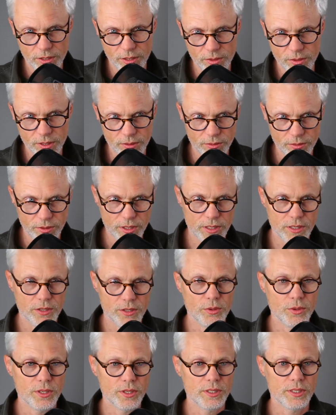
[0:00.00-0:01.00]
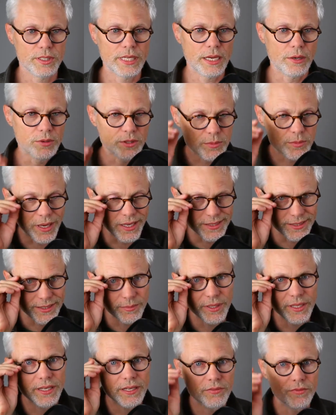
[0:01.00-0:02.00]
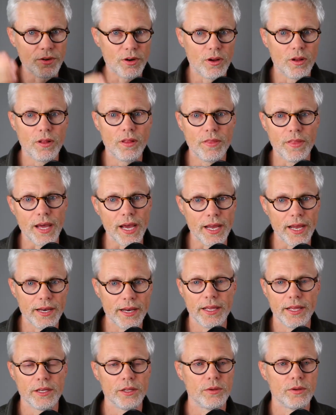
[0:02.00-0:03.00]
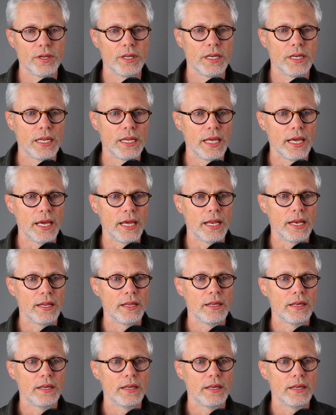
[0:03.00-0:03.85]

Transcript: You can you can take responsibility for all that, and you can get